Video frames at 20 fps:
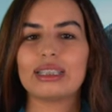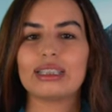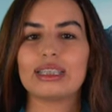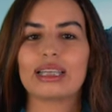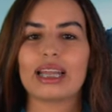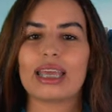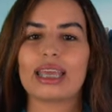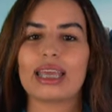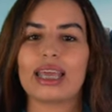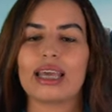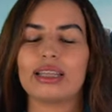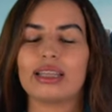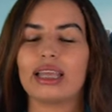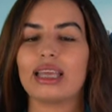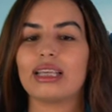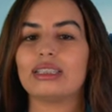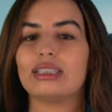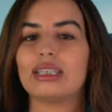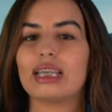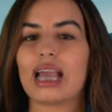and I get
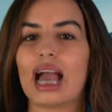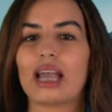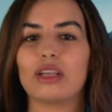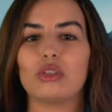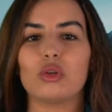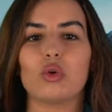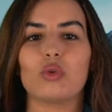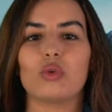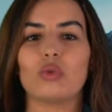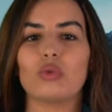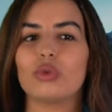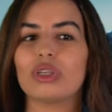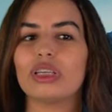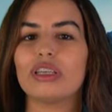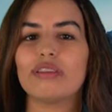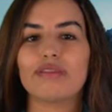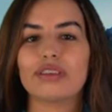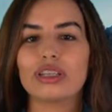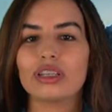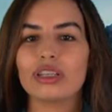lazy. I don't
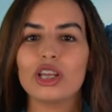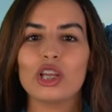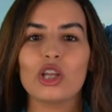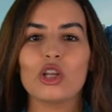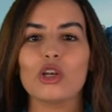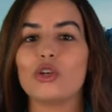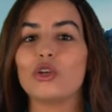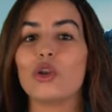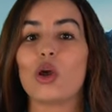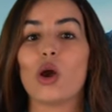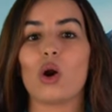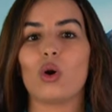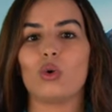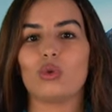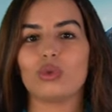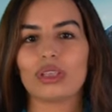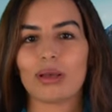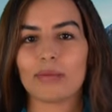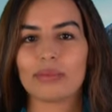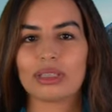even know
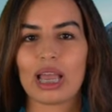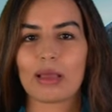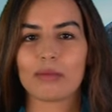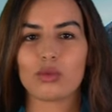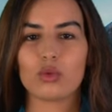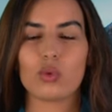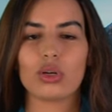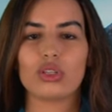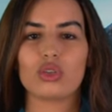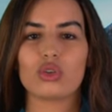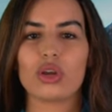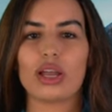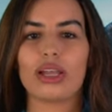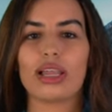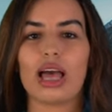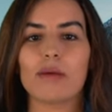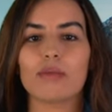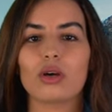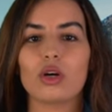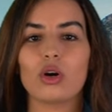sometimes what trail
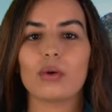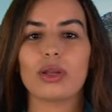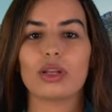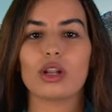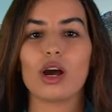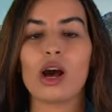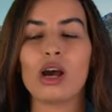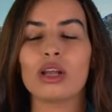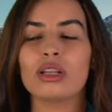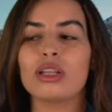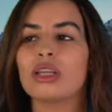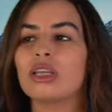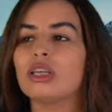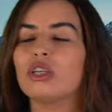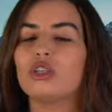I'm going on.